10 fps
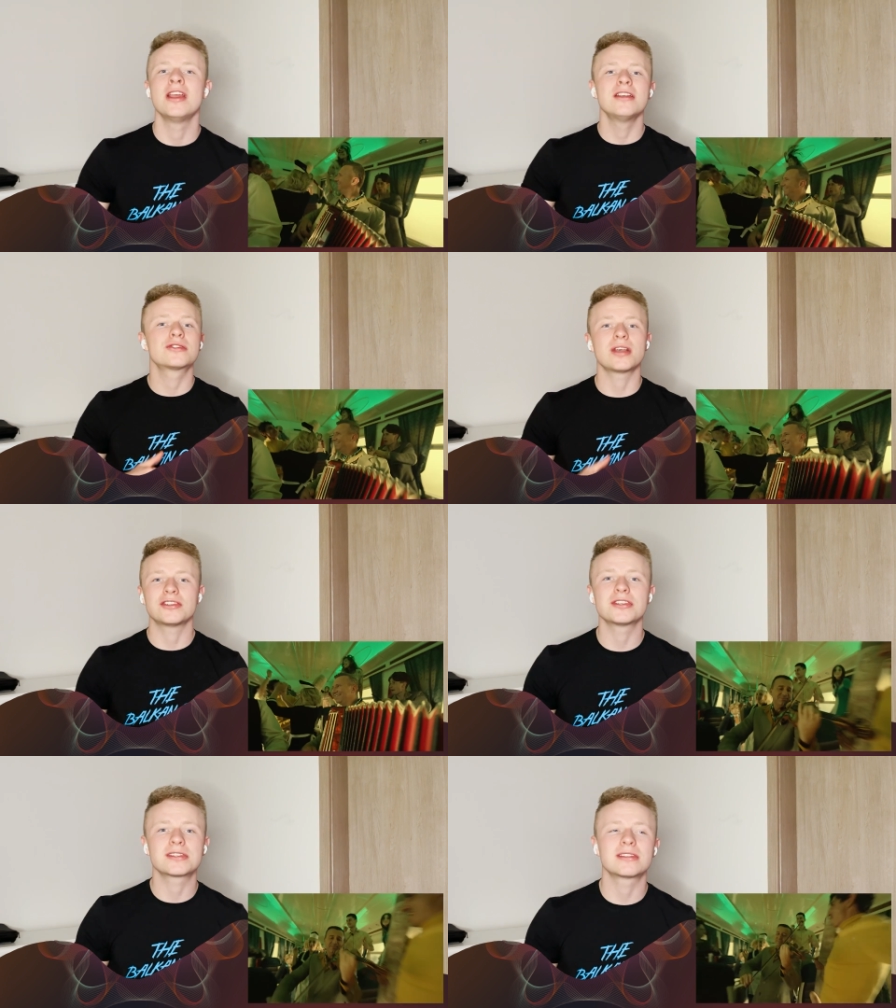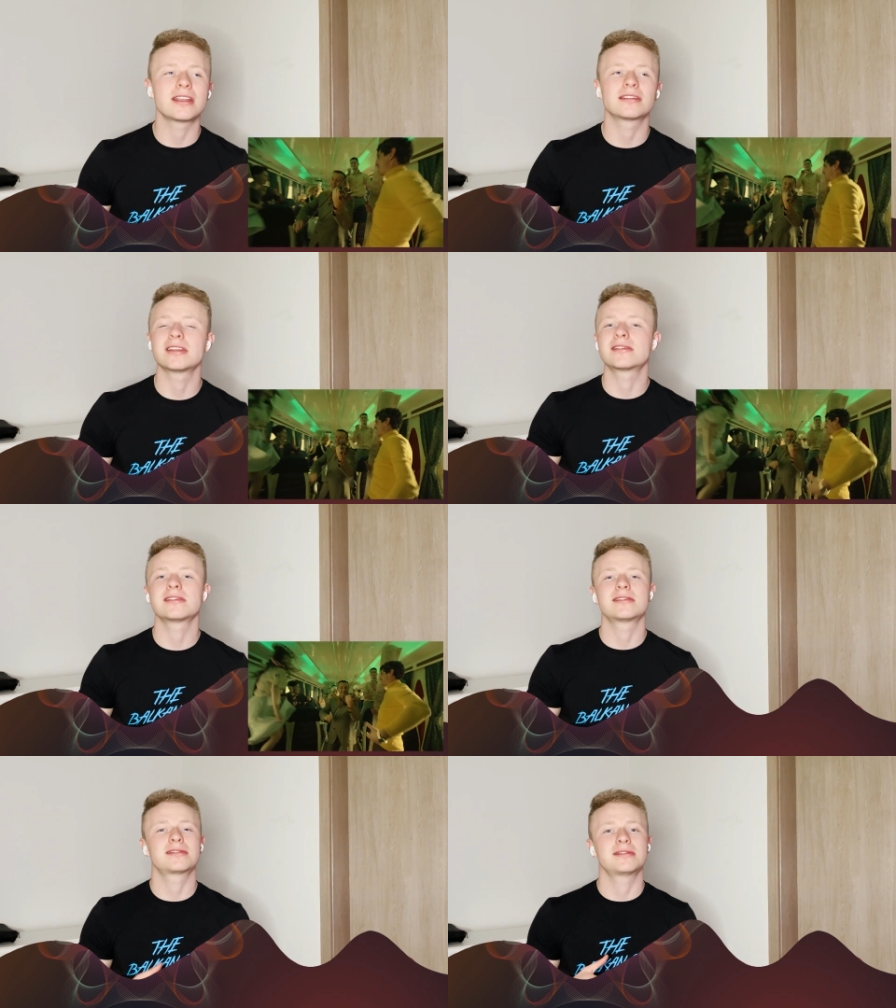So I just think this
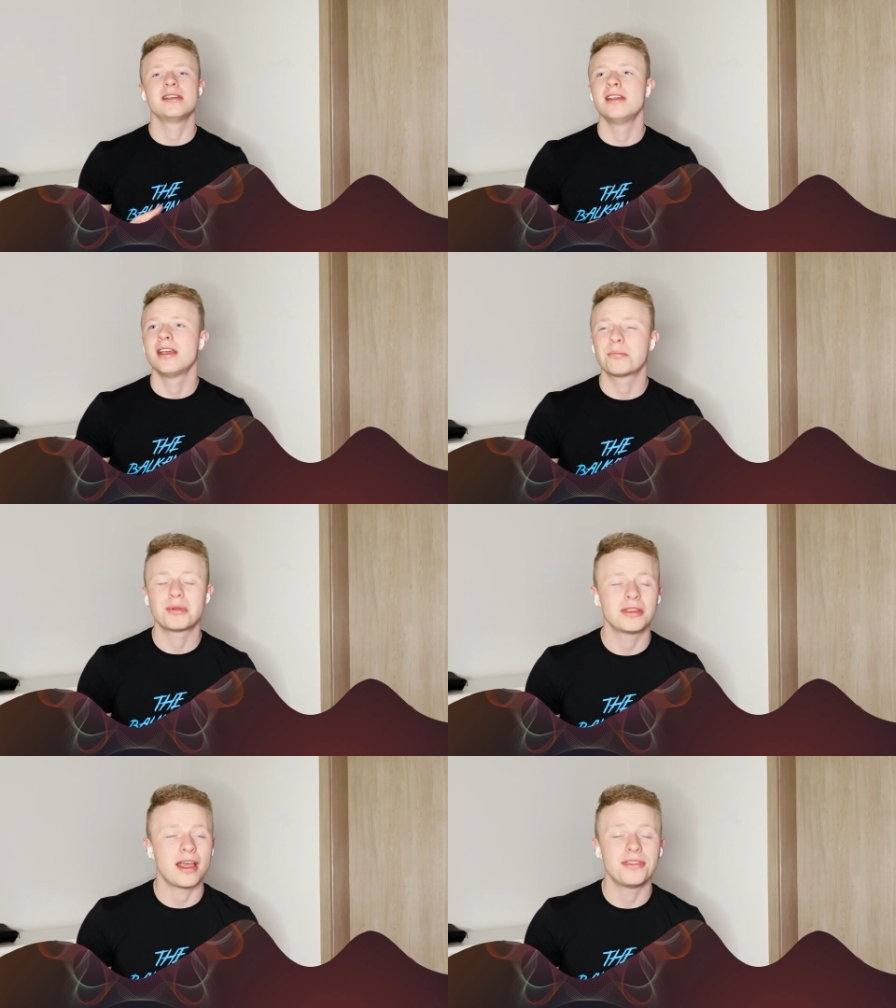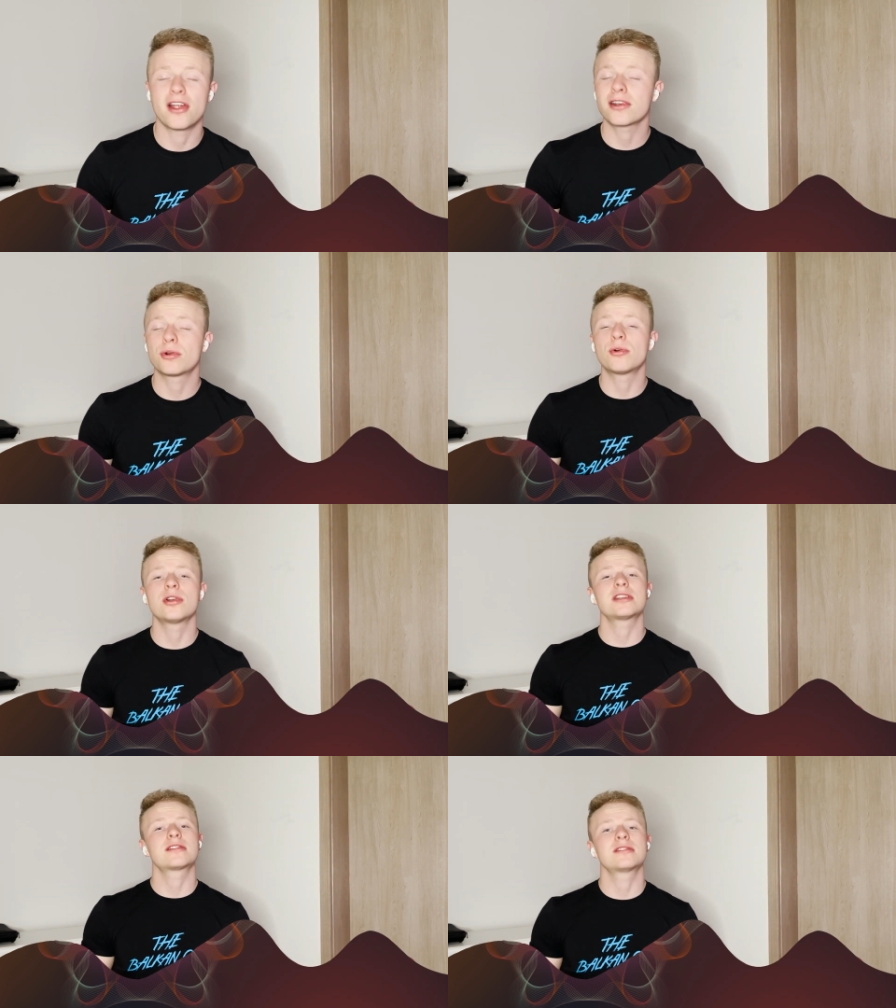is a dark
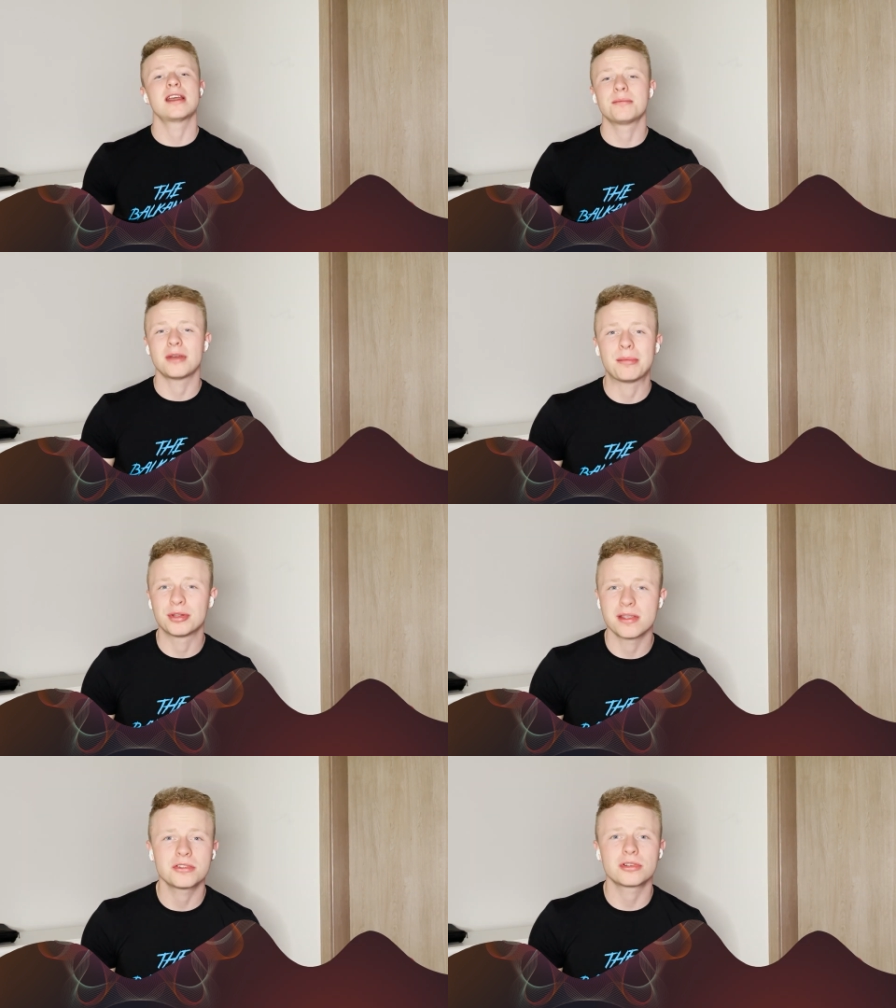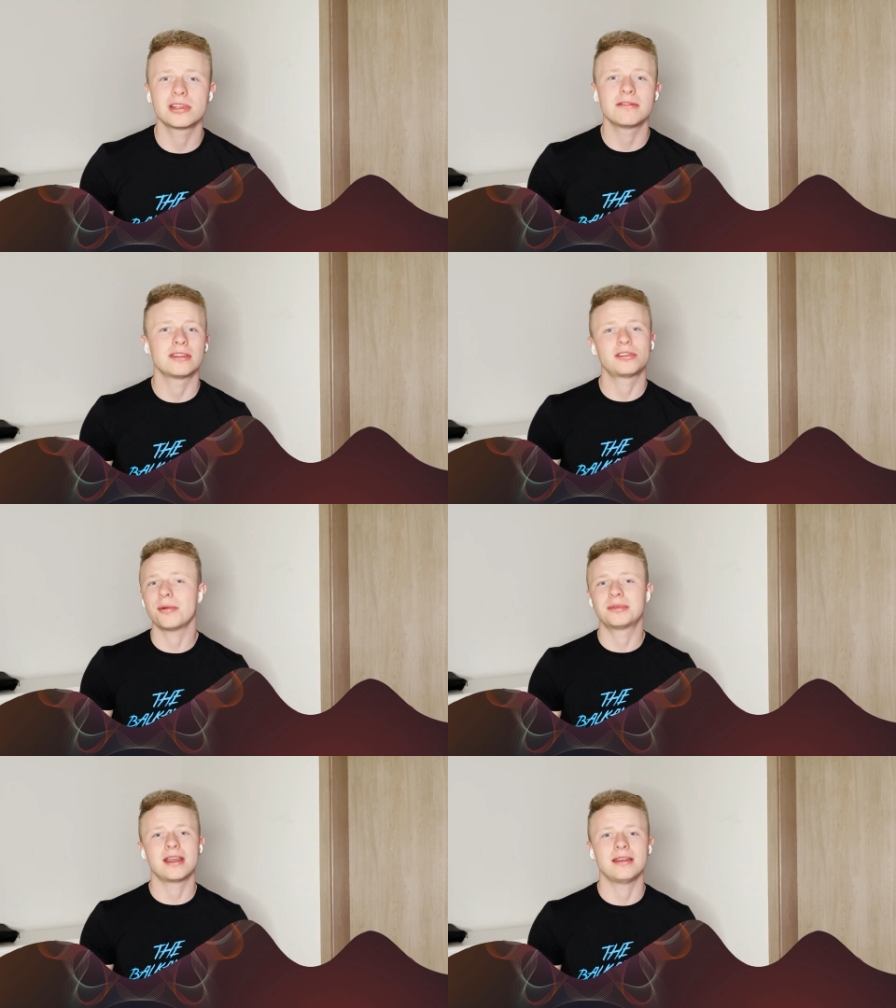horse and a potential even
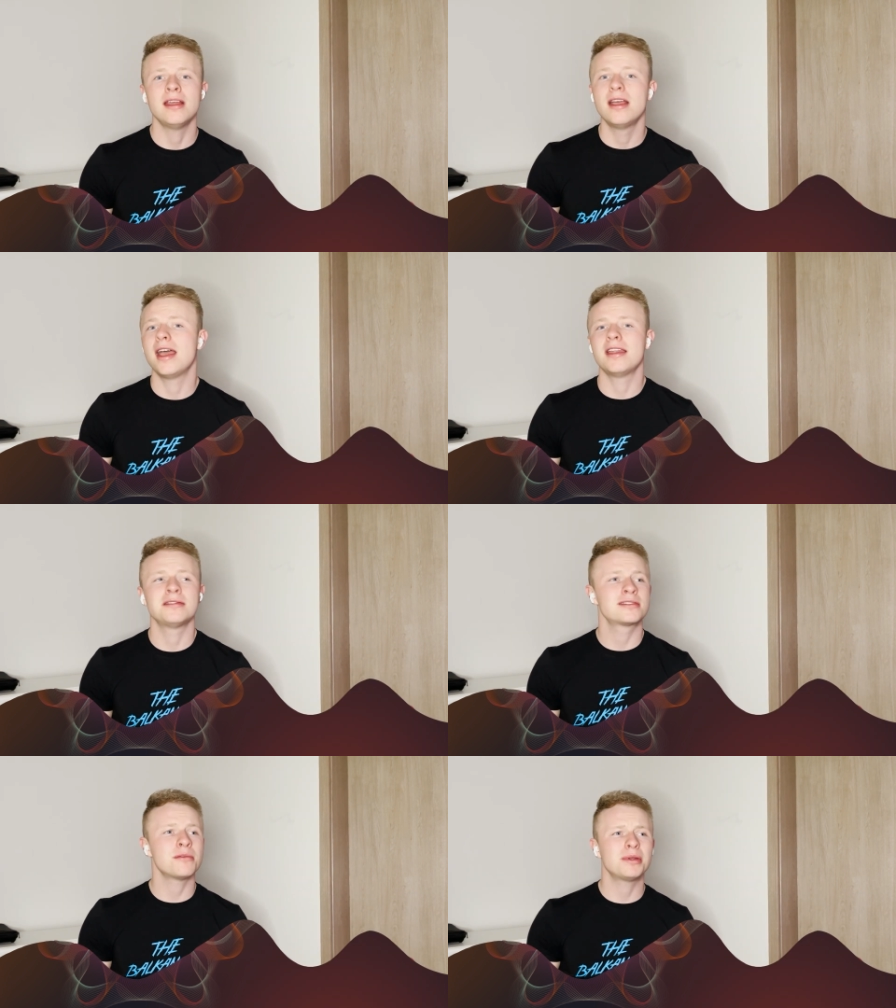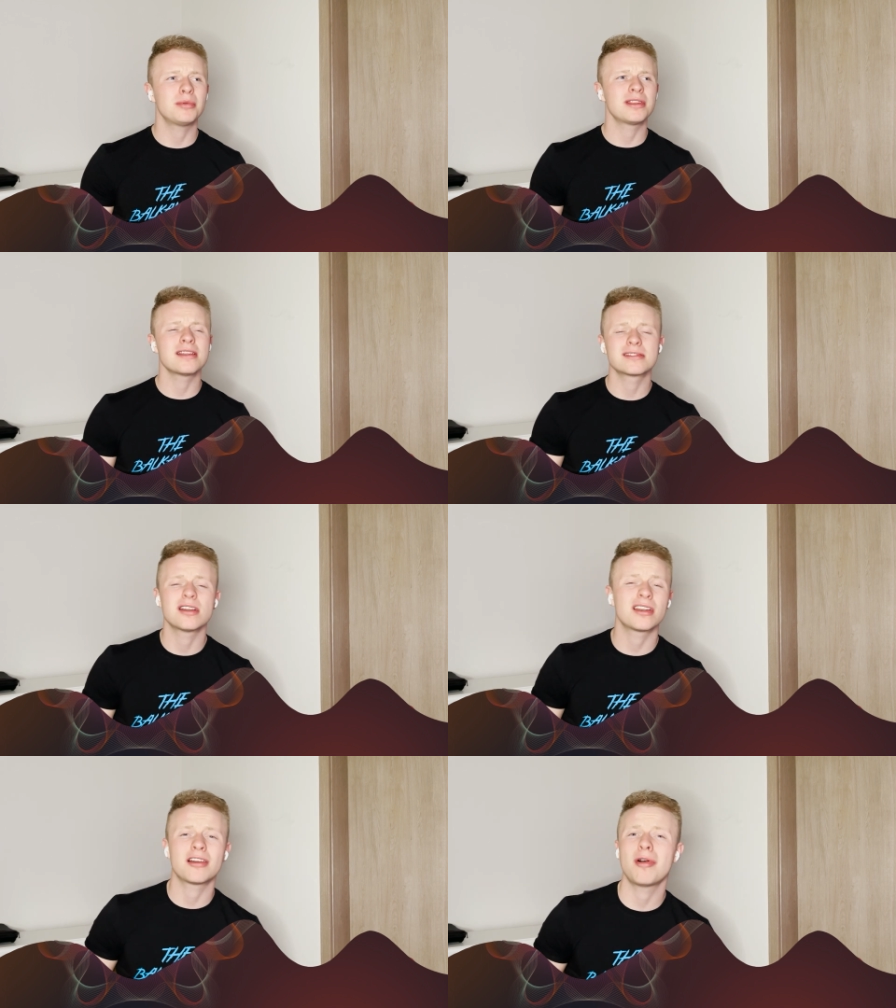top 10. And some people think it's not
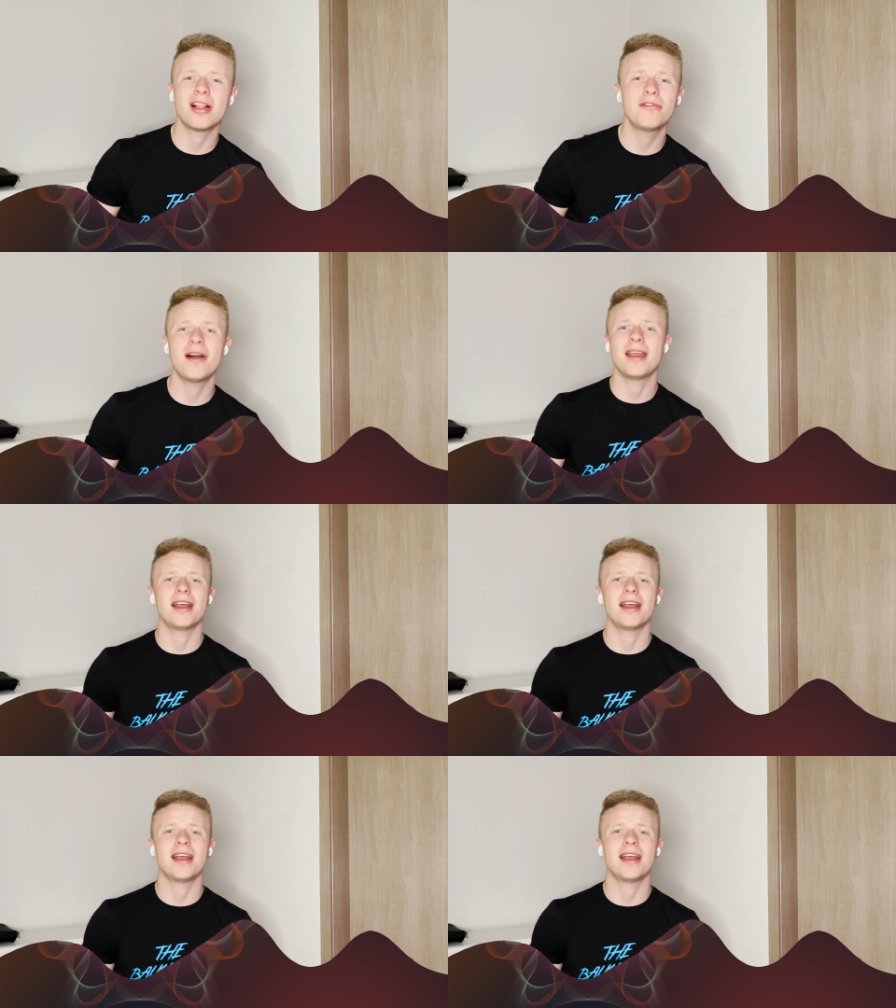gonna qualify.